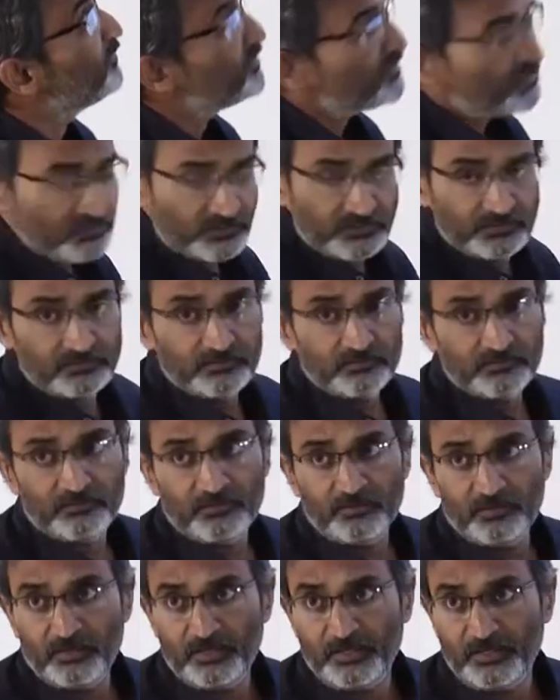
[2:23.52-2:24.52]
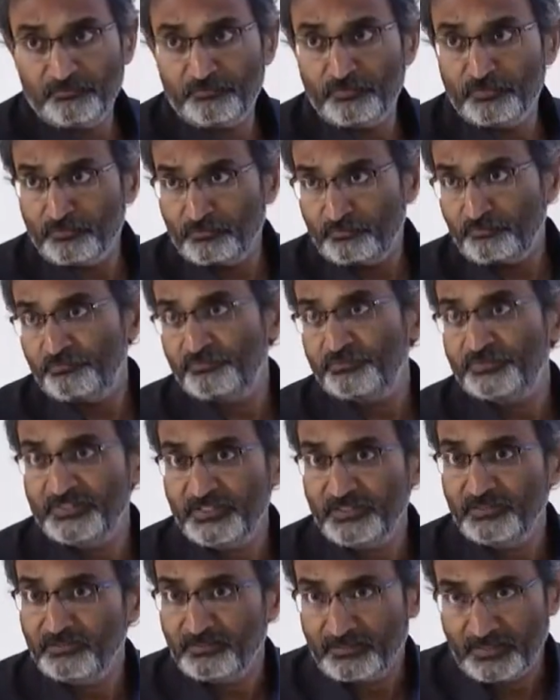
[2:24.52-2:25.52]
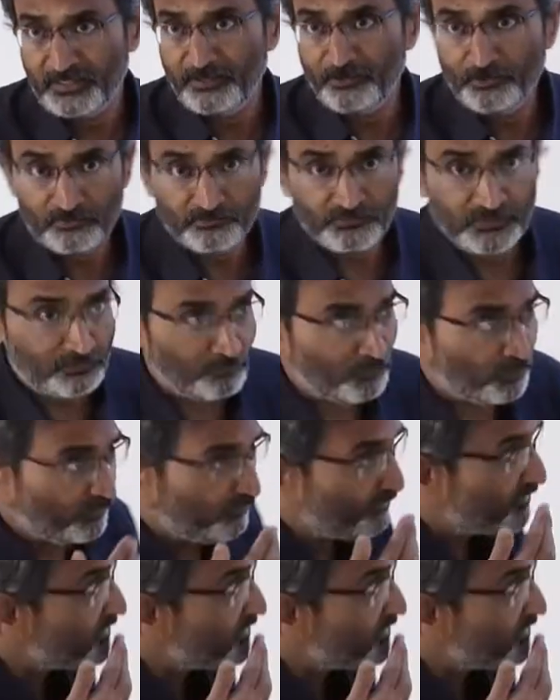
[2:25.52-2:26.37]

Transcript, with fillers: was, if you've seen any of them or if